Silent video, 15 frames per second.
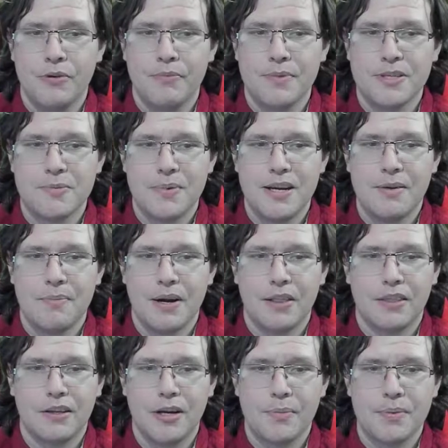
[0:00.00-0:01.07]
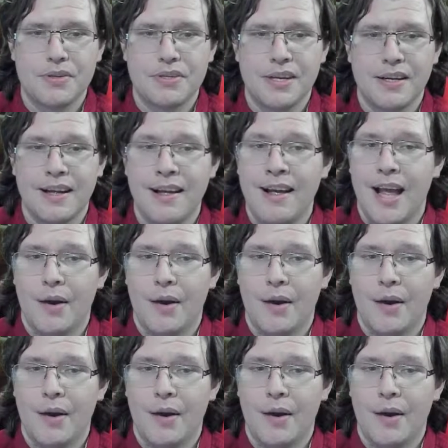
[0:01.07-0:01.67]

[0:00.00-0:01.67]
movement speed by 30% and